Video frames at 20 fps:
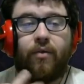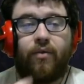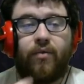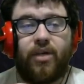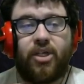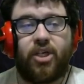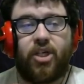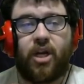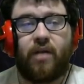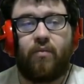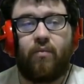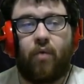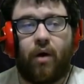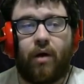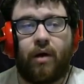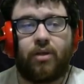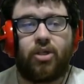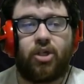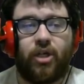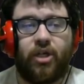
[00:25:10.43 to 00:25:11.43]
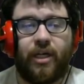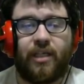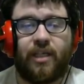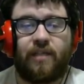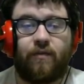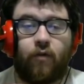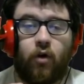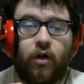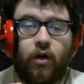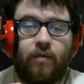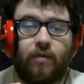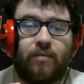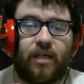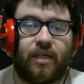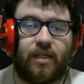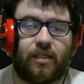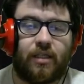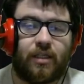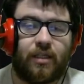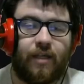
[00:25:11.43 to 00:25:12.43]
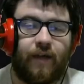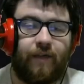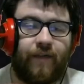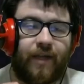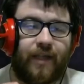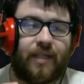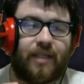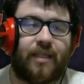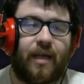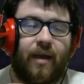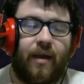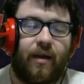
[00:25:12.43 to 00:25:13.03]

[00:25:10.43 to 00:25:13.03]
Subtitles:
regen while transformed on the suffix.